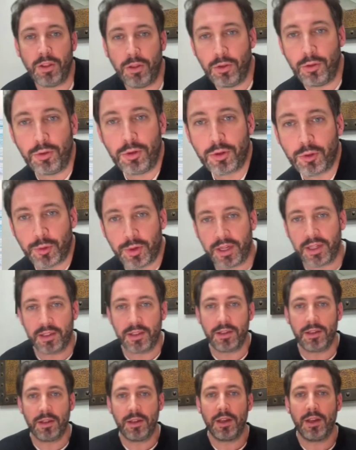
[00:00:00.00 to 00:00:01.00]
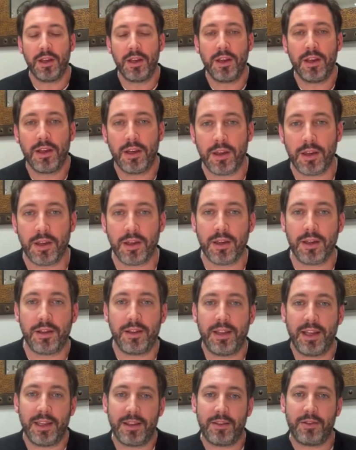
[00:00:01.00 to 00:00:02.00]
nutrient
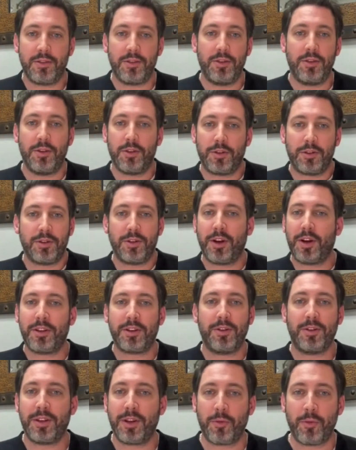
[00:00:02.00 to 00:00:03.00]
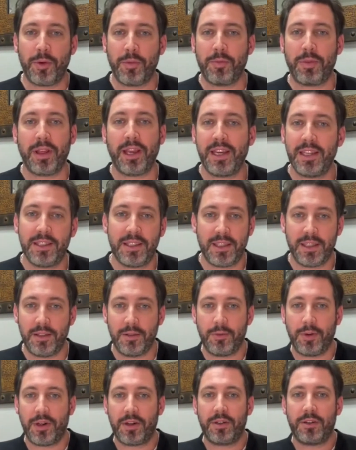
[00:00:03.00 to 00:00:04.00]
that you're not going to replace
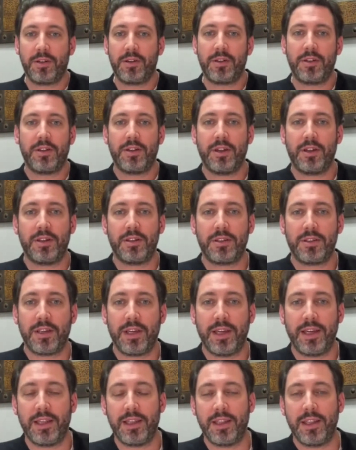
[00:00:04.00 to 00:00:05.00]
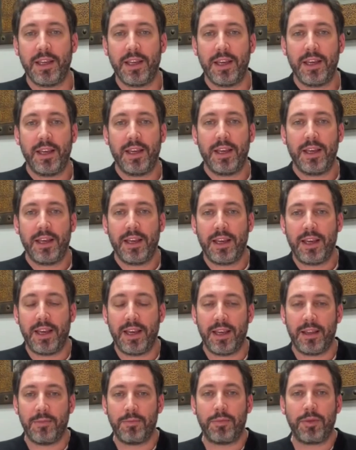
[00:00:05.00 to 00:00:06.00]
anywhere else, and
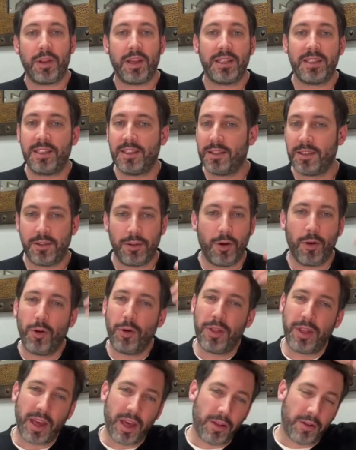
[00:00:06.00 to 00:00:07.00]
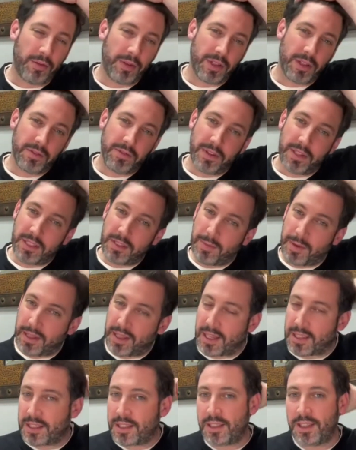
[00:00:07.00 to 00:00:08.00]
plus all the other benefits. But
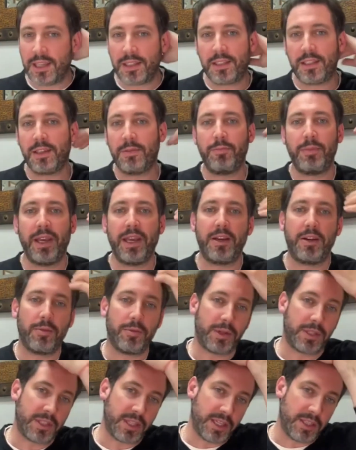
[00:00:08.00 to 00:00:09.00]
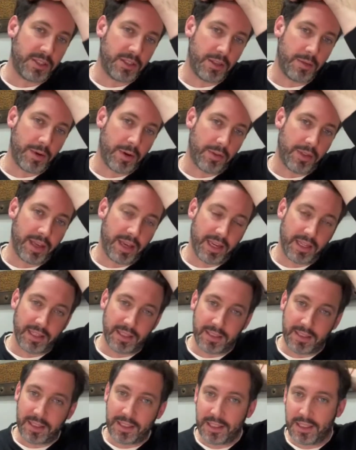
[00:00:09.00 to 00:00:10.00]
that's a big conversation about that,
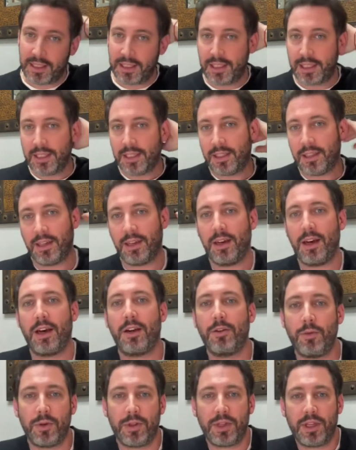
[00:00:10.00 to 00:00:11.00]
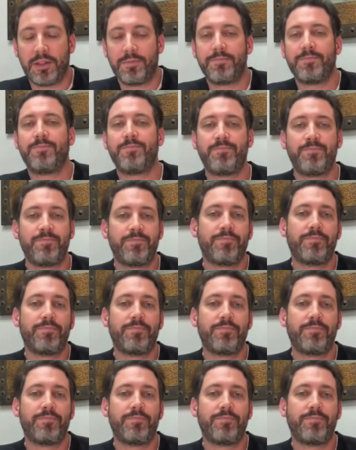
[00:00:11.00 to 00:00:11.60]
and I don't want to